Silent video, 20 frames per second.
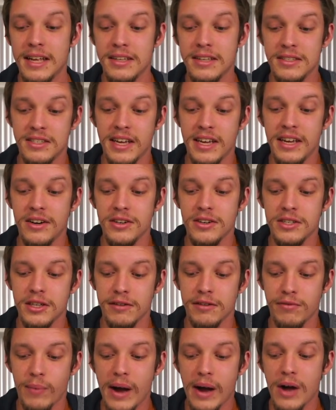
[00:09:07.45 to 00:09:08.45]
and say to
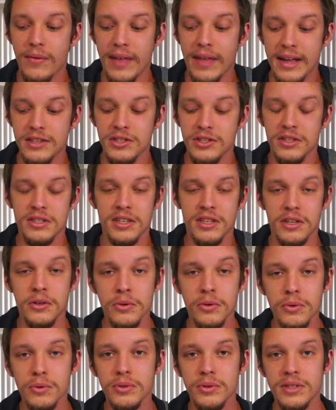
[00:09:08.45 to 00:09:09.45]
yourself, "Wow, that's just a
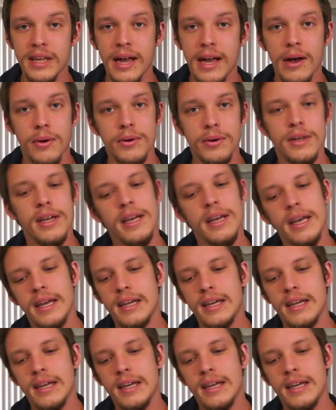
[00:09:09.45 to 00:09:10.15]
cool sound."